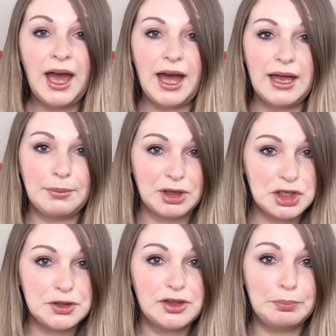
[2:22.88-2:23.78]
and I'm going
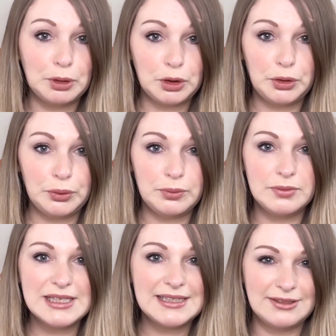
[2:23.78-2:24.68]
to do the blue
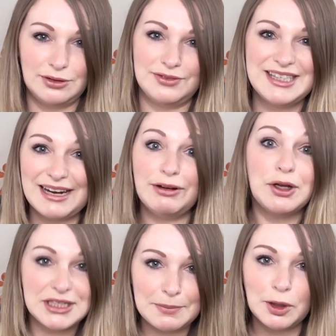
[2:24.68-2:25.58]
sort of
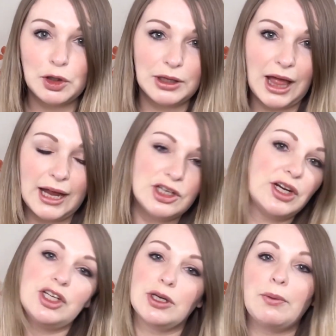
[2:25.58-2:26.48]
stereotypical
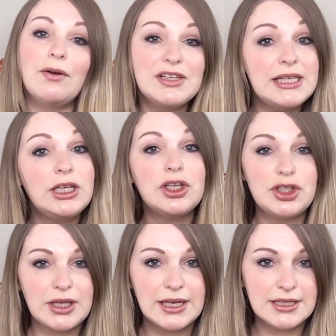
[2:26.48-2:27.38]
hydrangea, but obviously you can
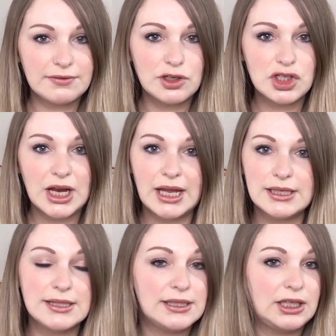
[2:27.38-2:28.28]
do that in different
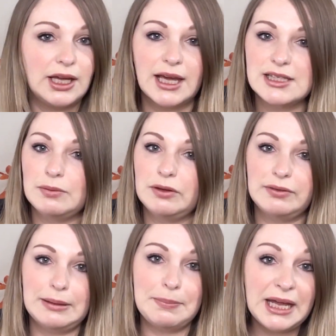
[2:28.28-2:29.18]
shades. You can get some
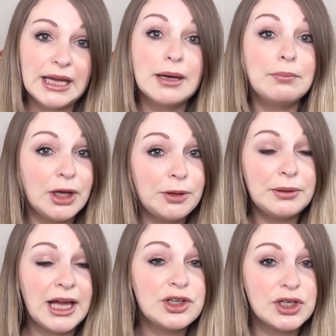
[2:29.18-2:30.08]
lovely pink and
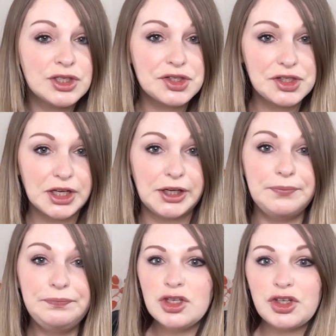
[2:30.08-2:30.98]
purple hydrangeas
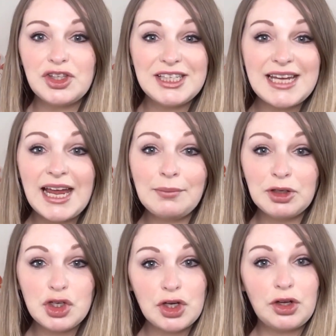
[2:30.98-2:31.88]
too. So today I'm
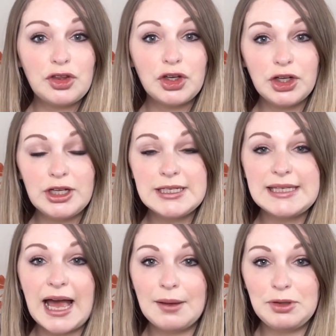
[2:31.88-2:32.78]
going to show you the
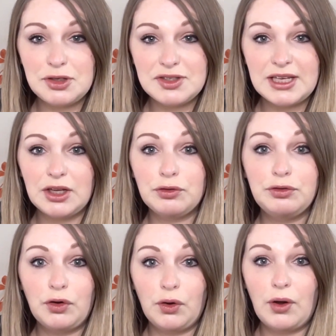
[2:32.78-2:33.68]
colours that I'm using
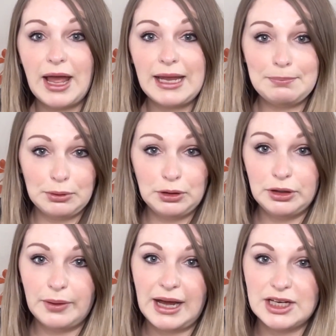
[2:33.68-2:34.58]
for a
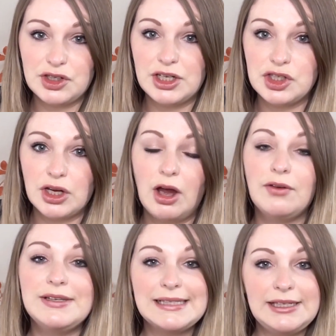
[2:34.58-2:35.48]
blue hydrangea.
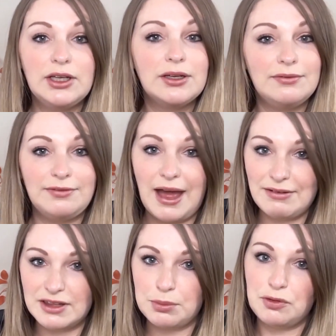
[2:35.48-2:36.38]
Obviously you can
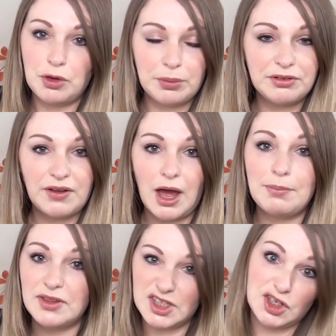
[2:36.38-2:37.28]
vary them if you prefer,
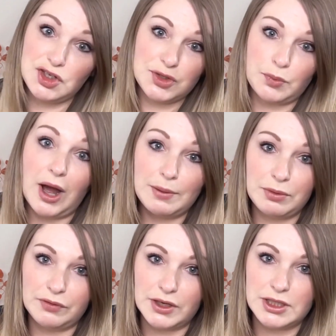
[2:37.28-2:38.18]
but this is just what I
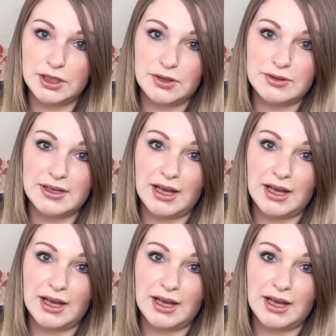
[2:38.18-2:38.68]
prefer to use